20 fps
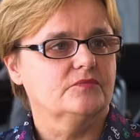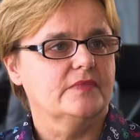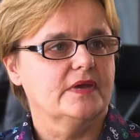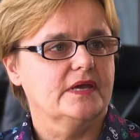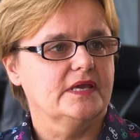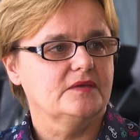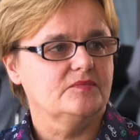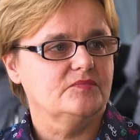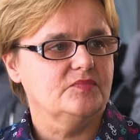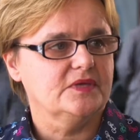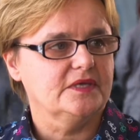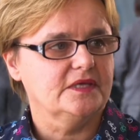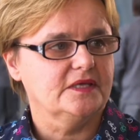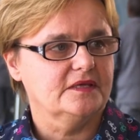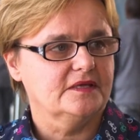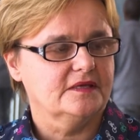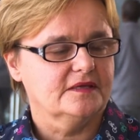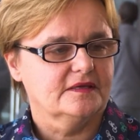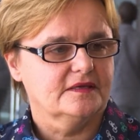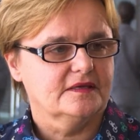may
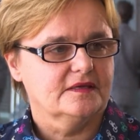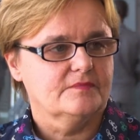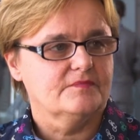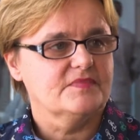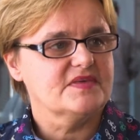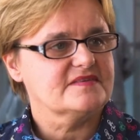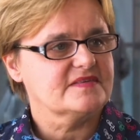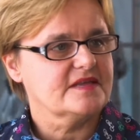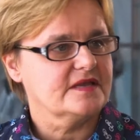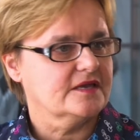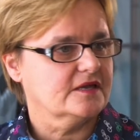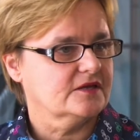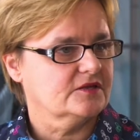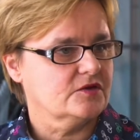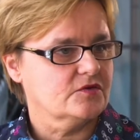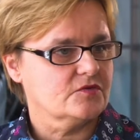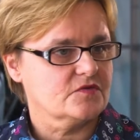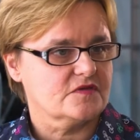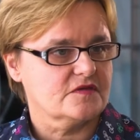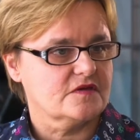be
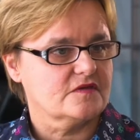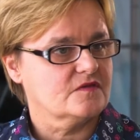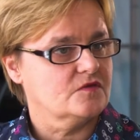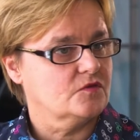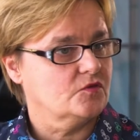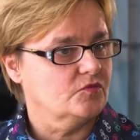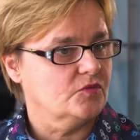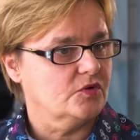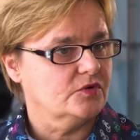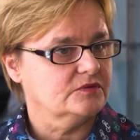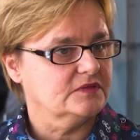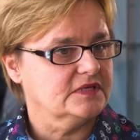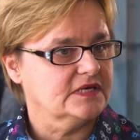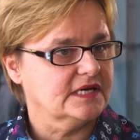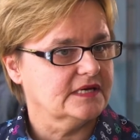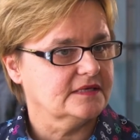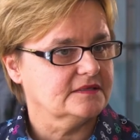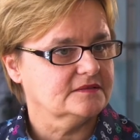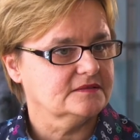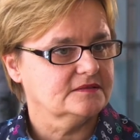misdiagnosed as
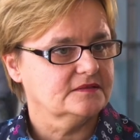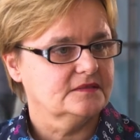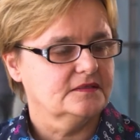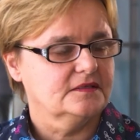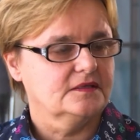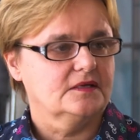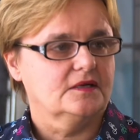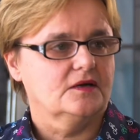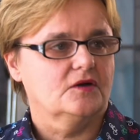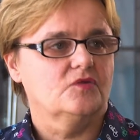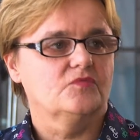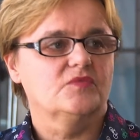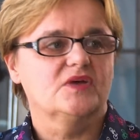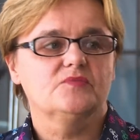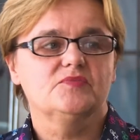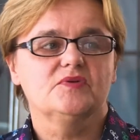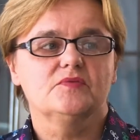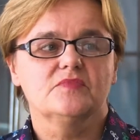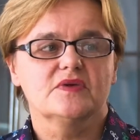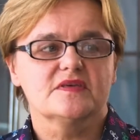pneumonia, or may
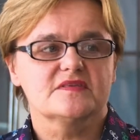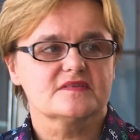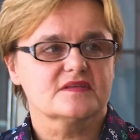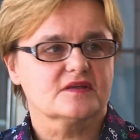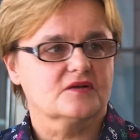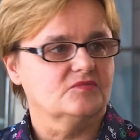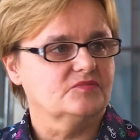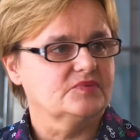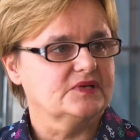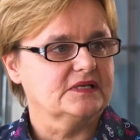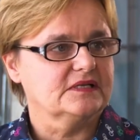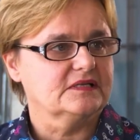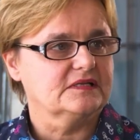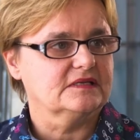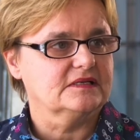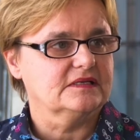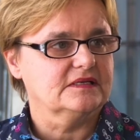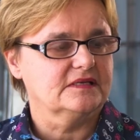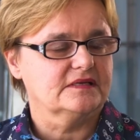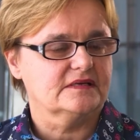be missed
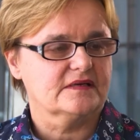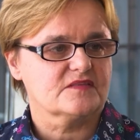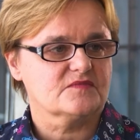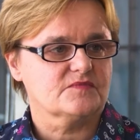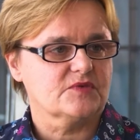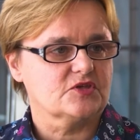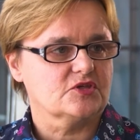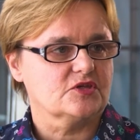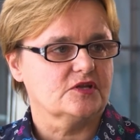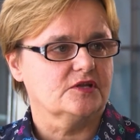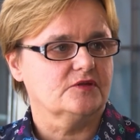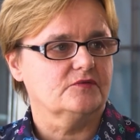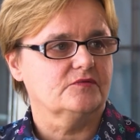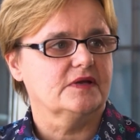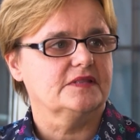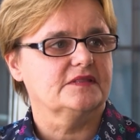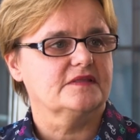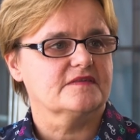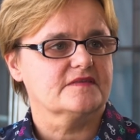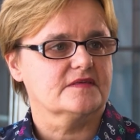completely, especially
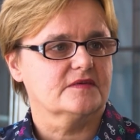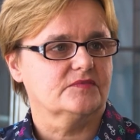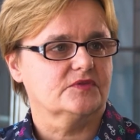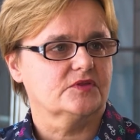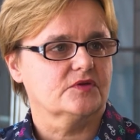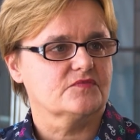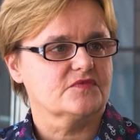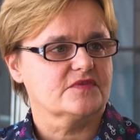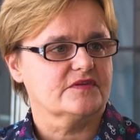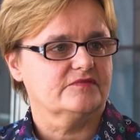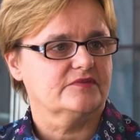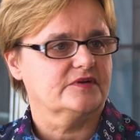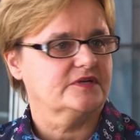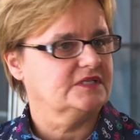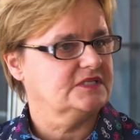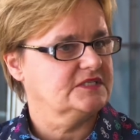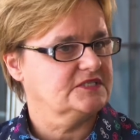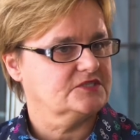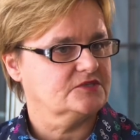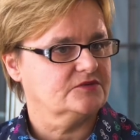when the symptoms are very
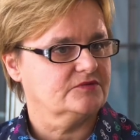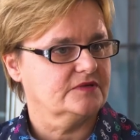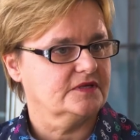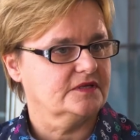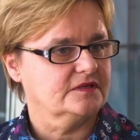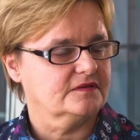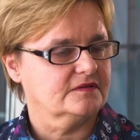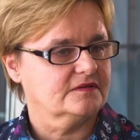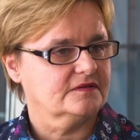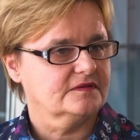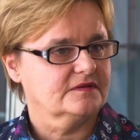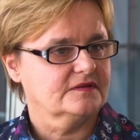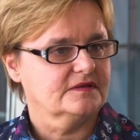discrete.